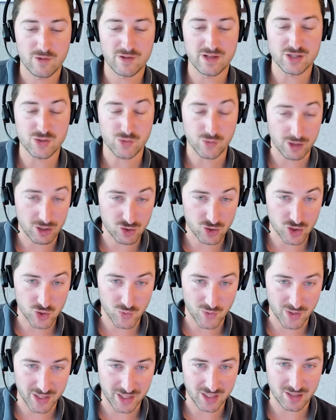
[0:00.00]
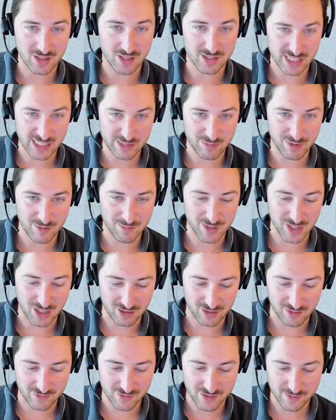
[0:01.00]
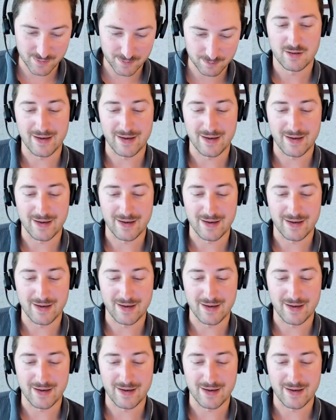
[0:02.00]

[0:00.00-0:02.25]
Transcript: these 320 assessment objectives.